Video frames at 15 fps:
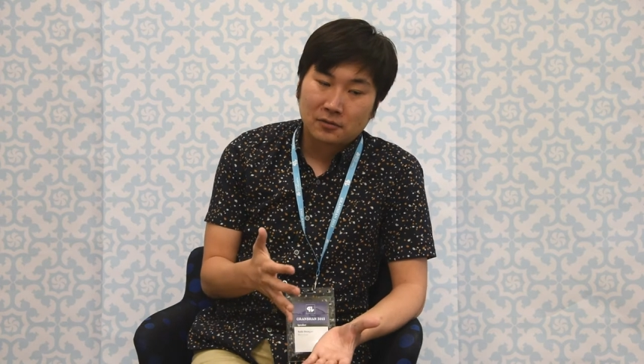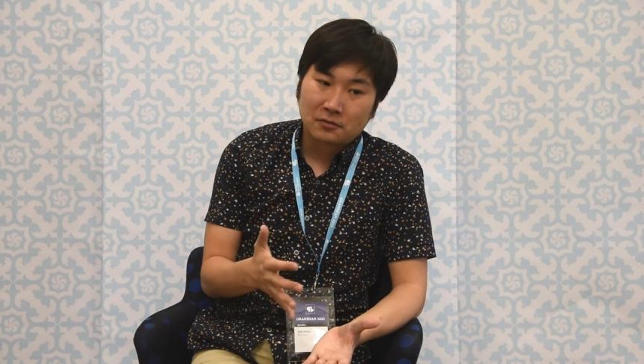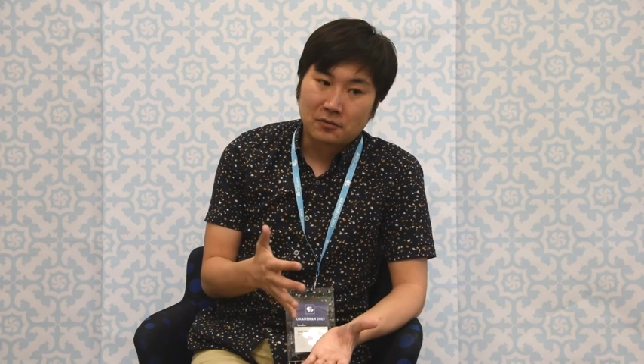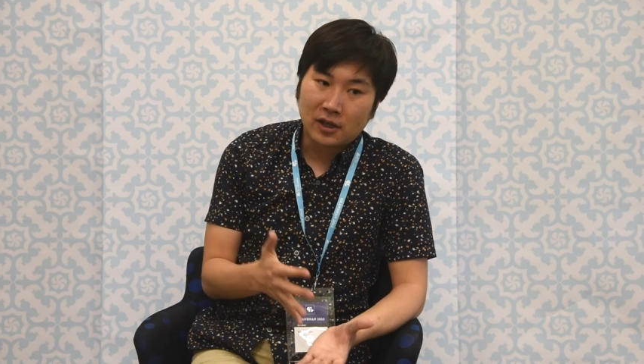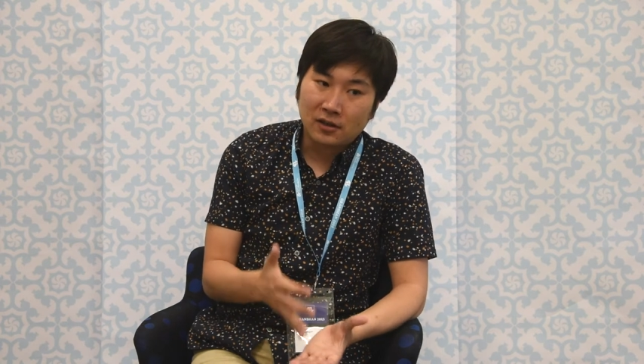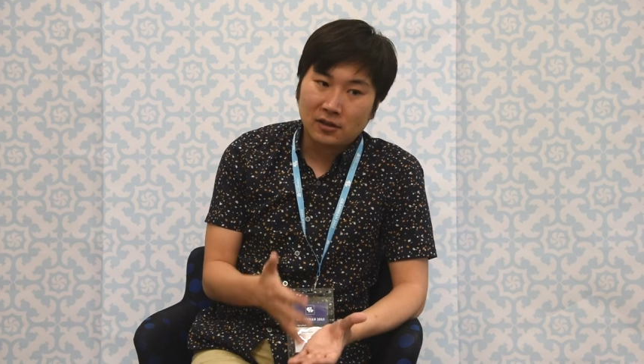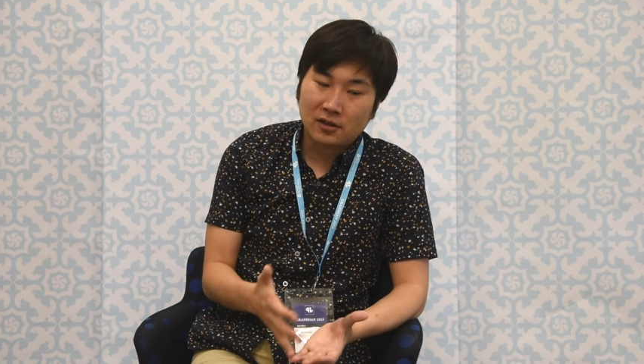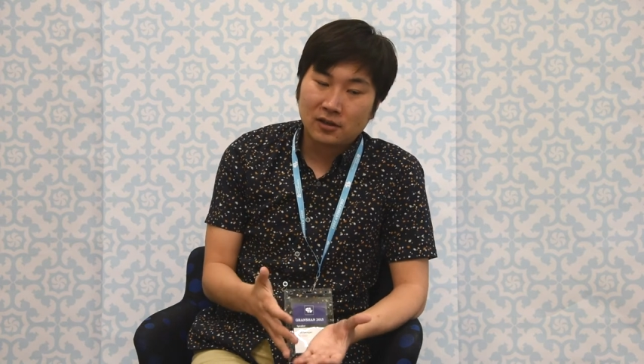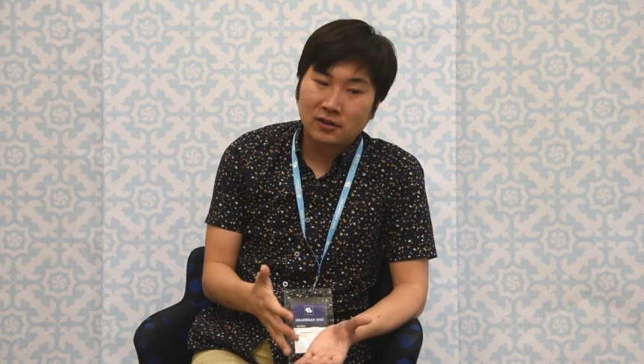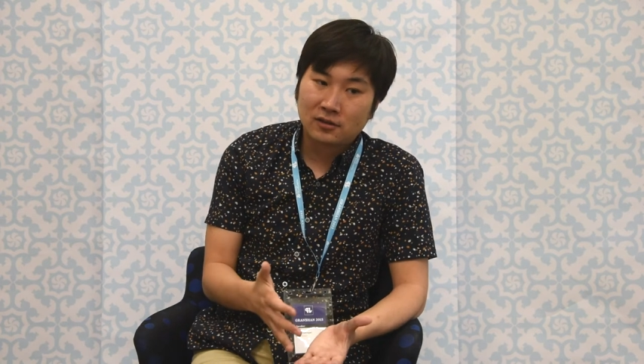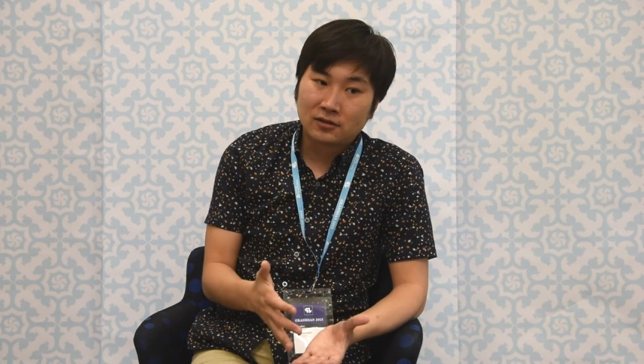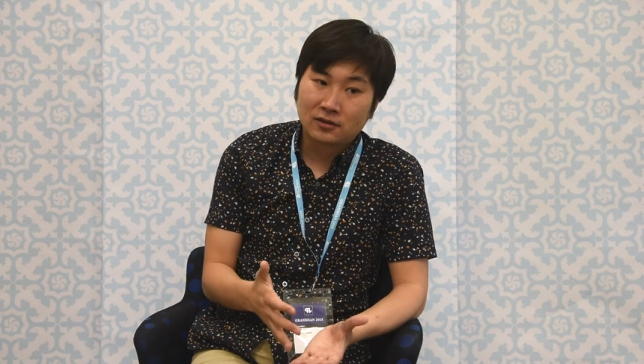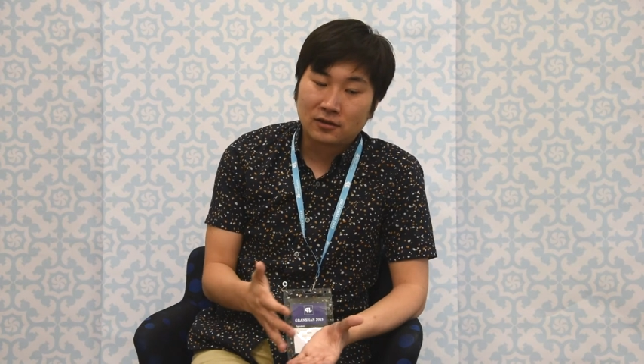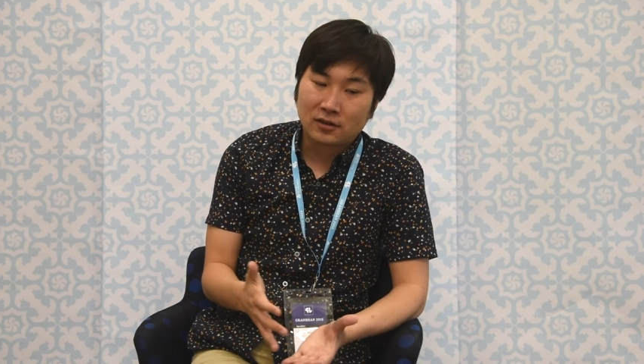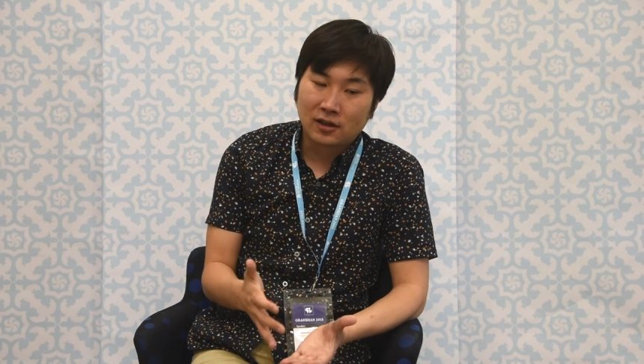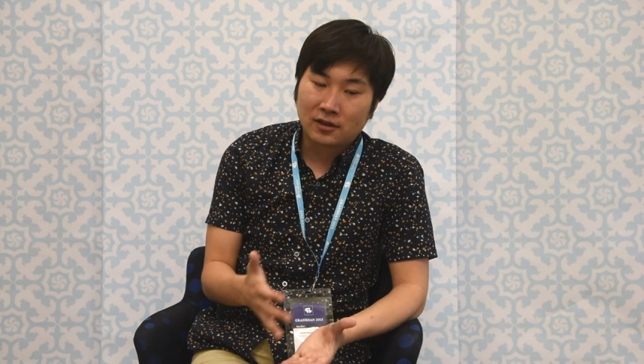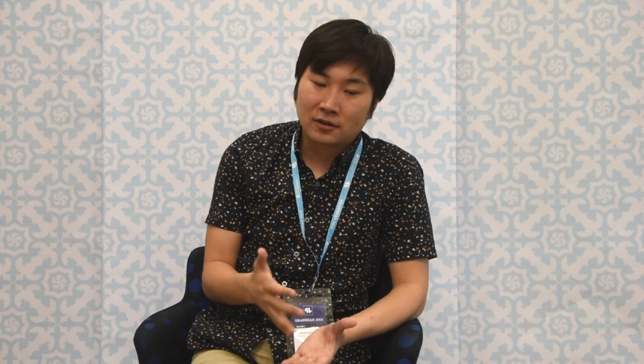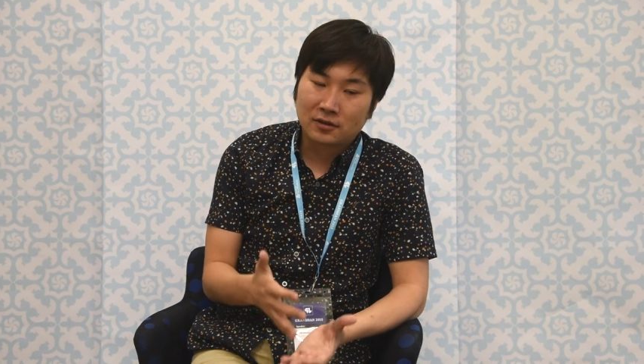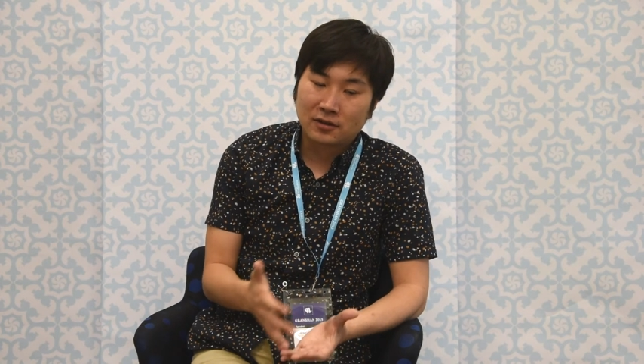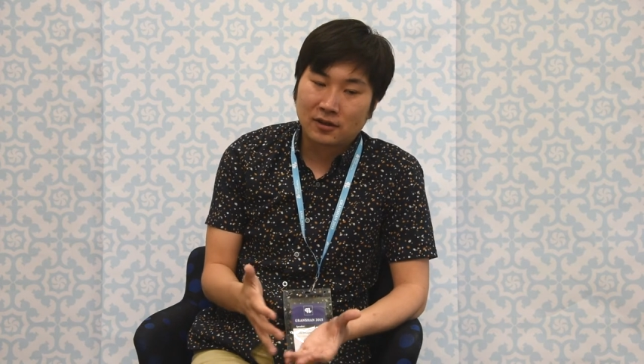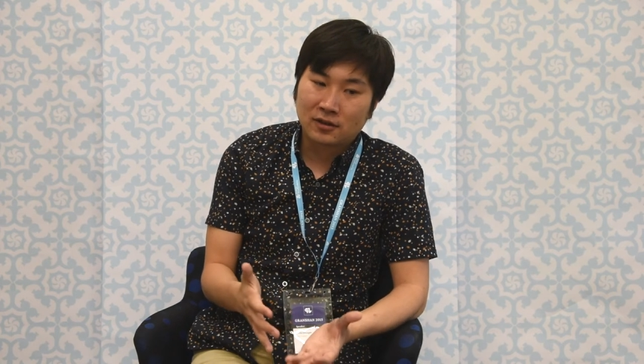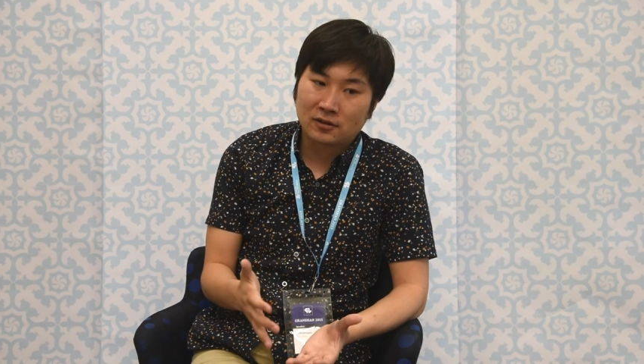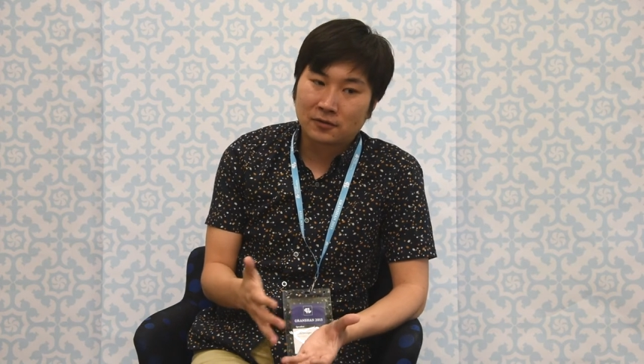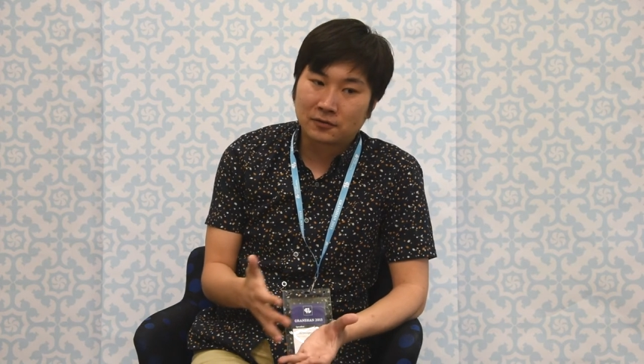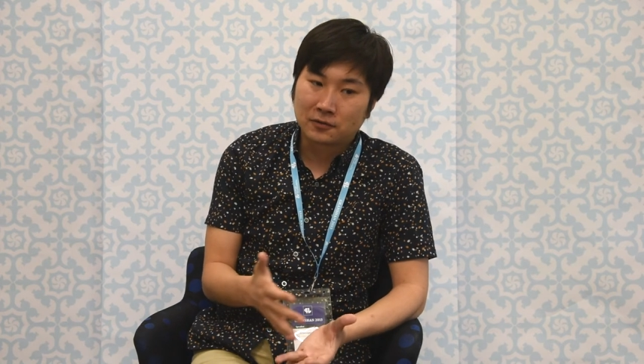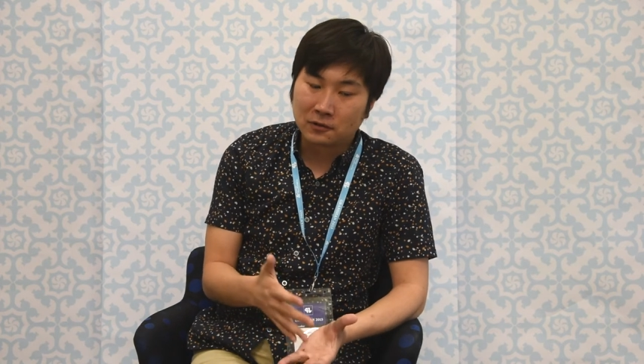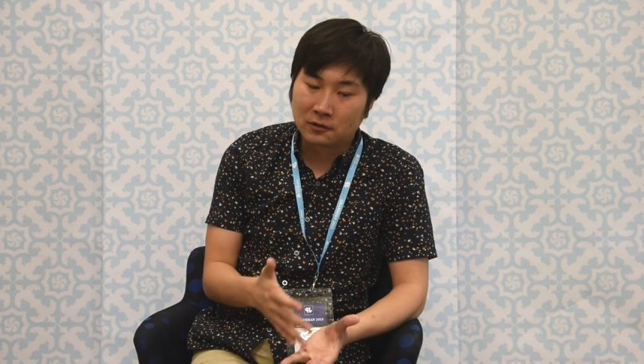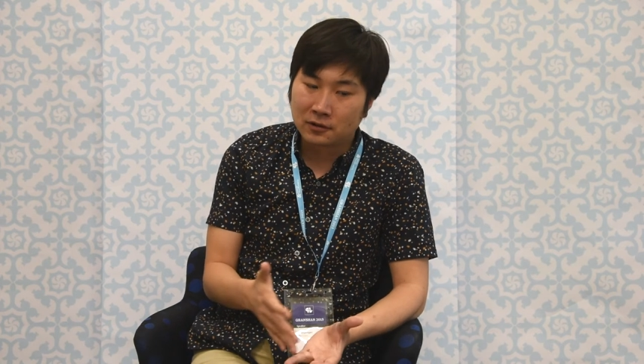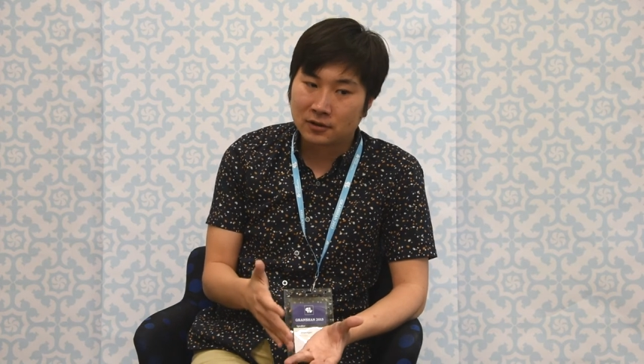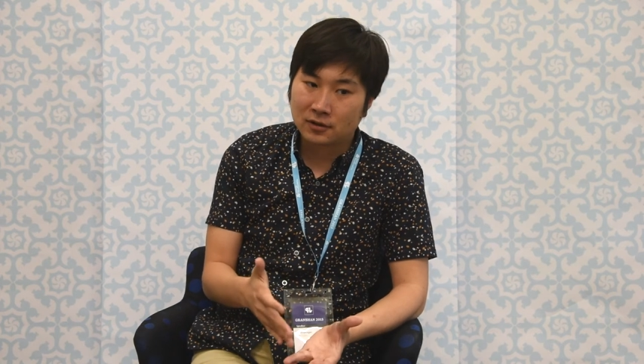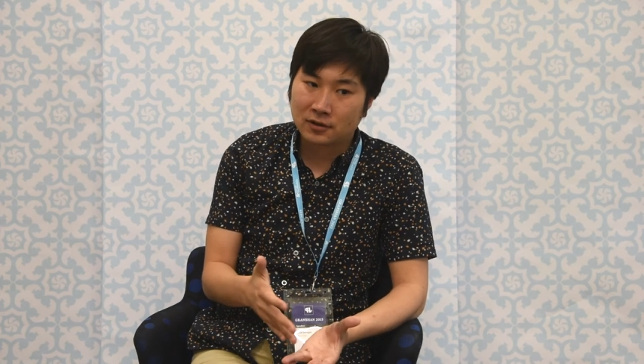mainly designed for